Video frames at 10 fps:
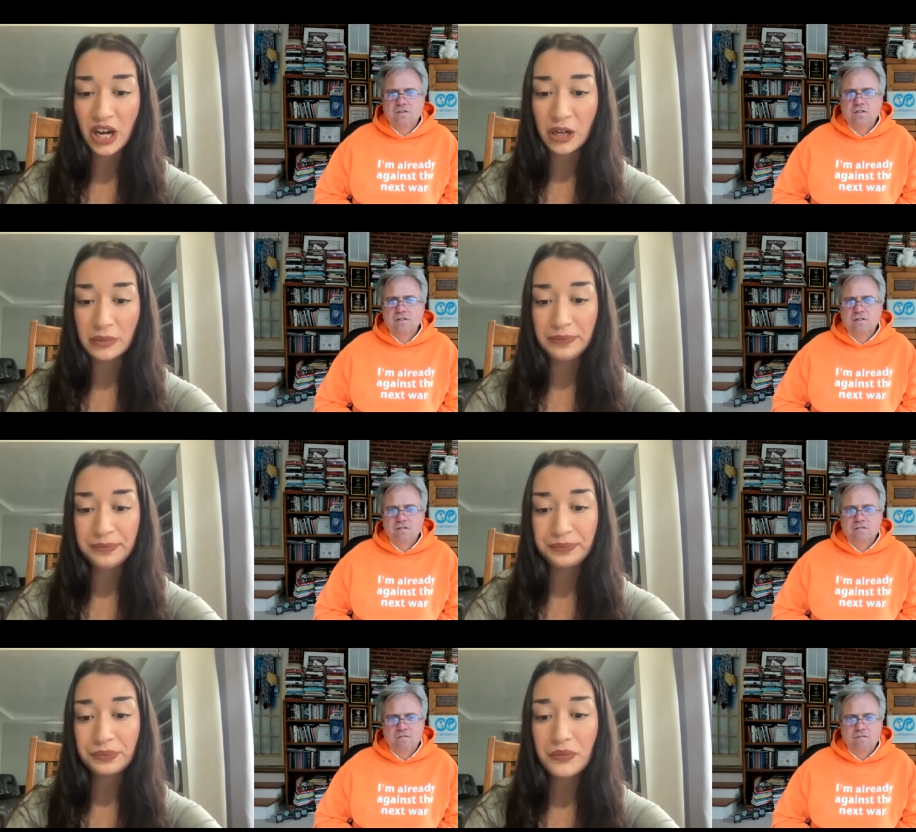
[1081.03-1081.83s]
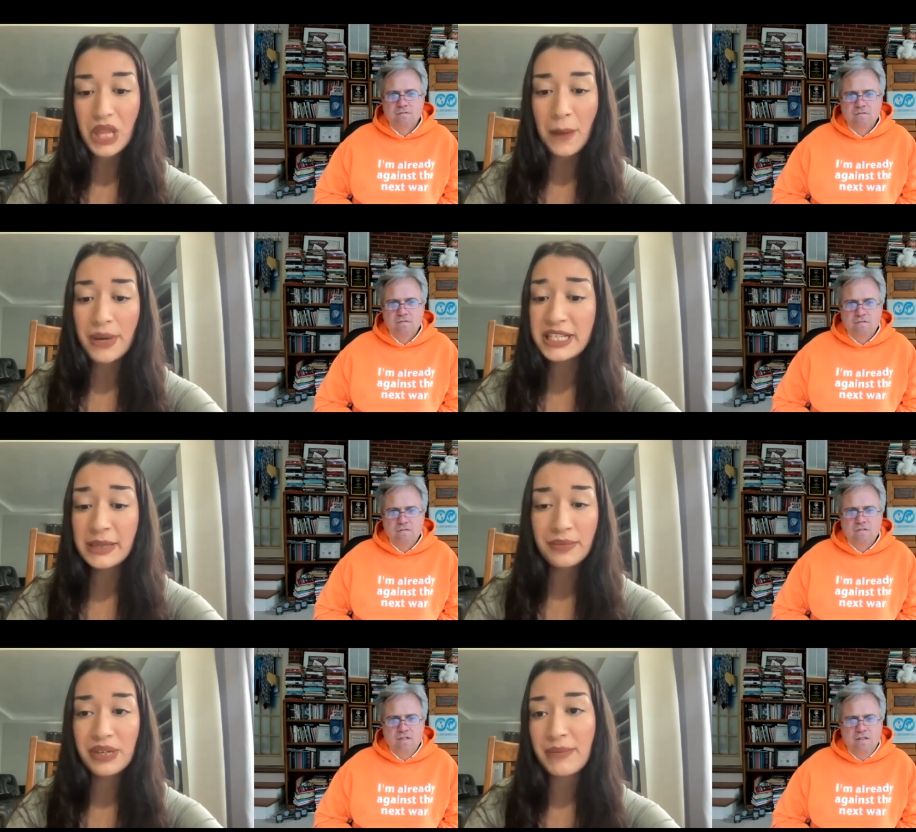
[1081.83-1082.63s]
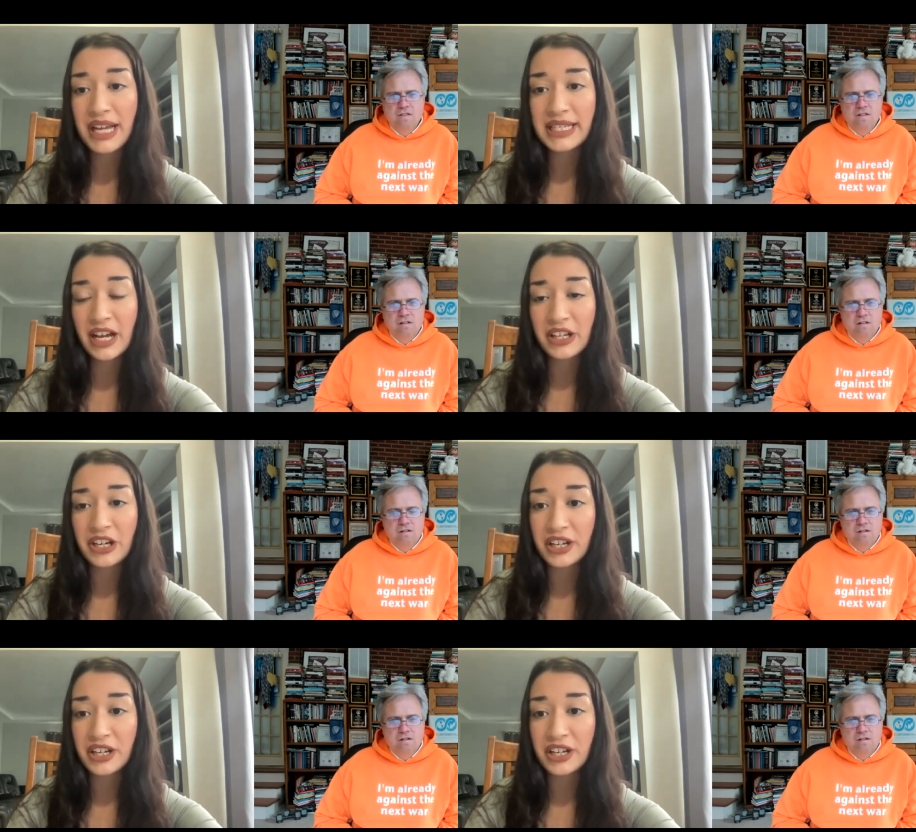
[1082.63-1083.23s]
Speaker 1: Um, but simply by telling your